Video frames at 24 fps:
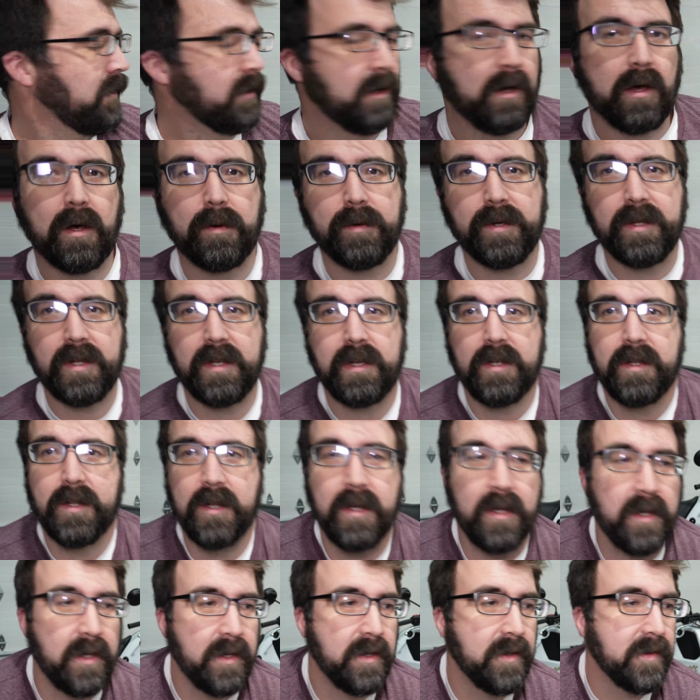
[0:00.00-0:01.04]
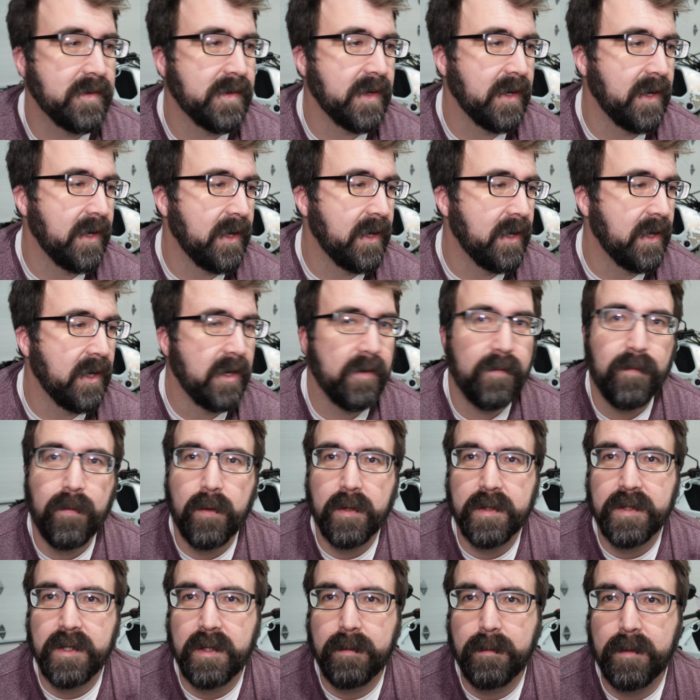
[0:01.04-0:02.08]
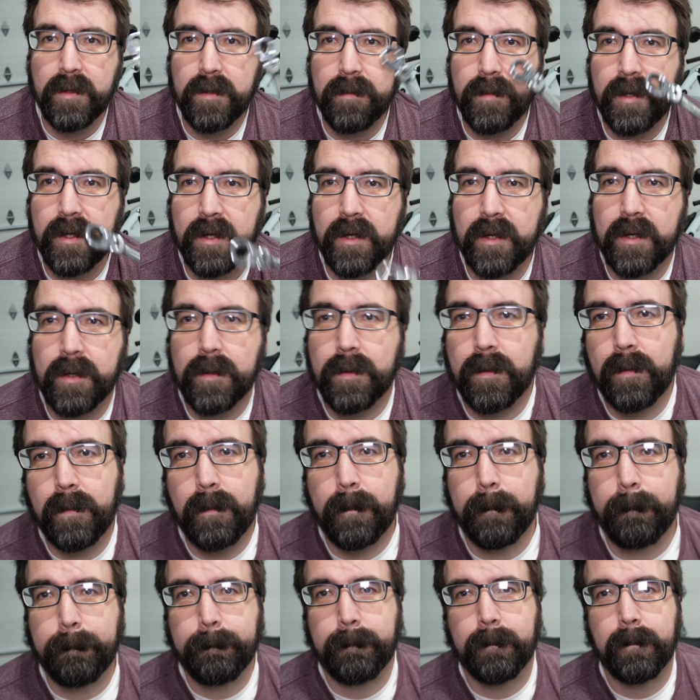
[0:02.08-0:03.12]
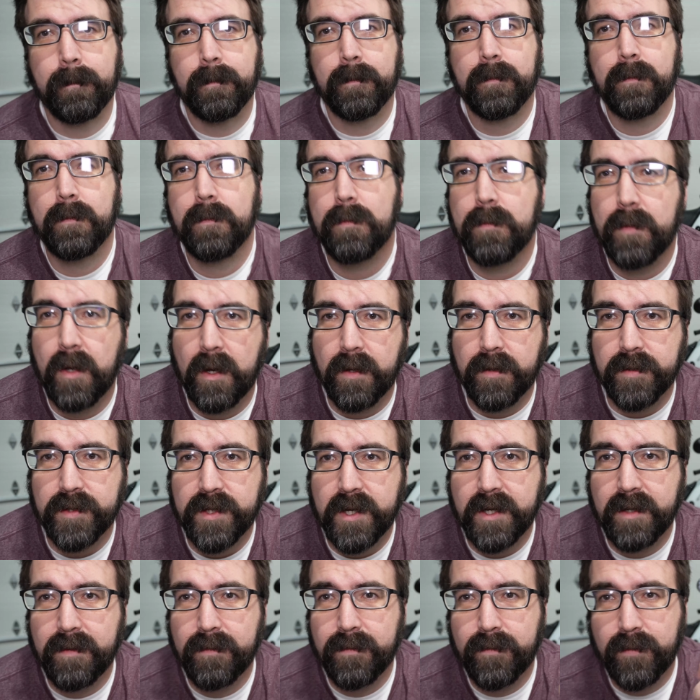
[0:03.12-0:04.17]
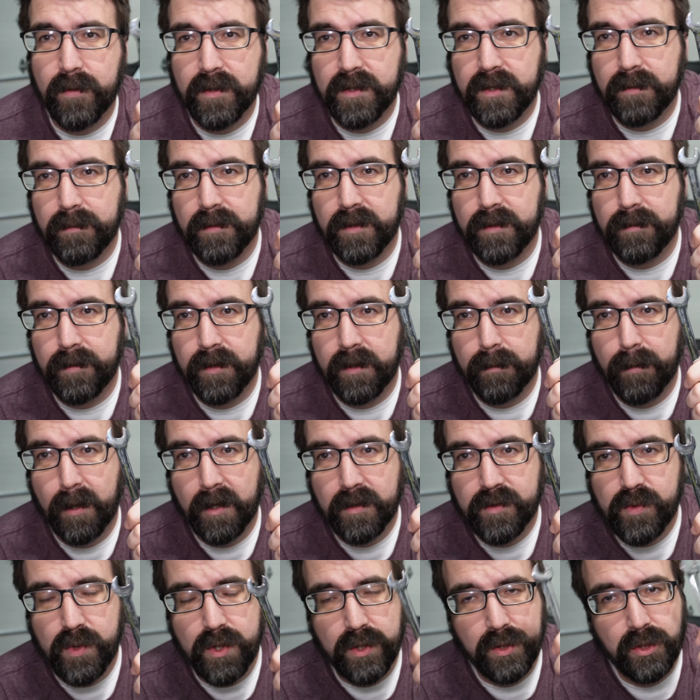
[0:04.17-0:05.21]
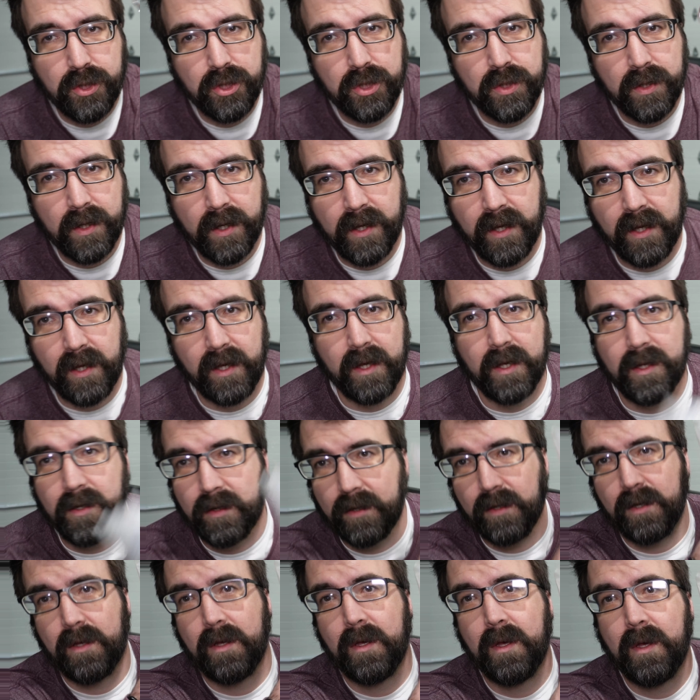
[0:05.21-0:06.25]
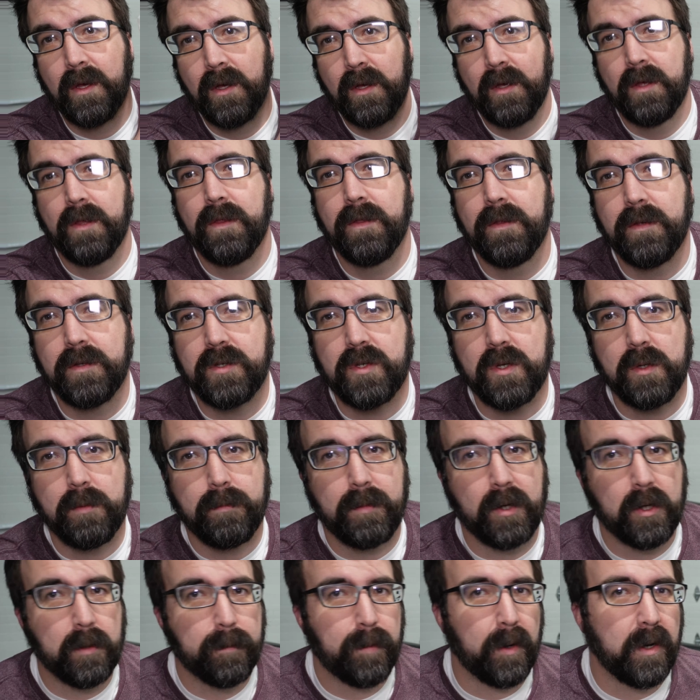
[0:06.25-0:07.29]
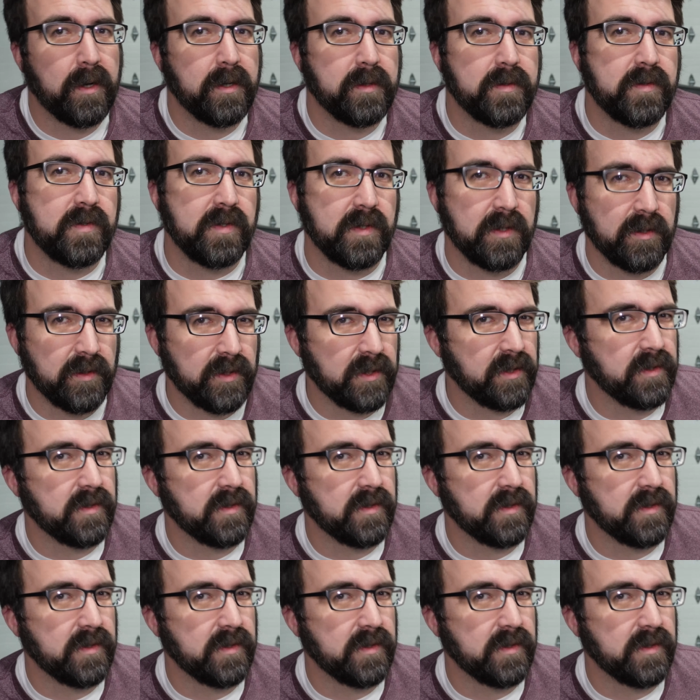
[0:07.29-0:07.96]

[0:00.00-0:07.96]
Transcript: all we need is a 14 millimeter, other side, 14 millimeter box wrench and the 2 mirror parts. There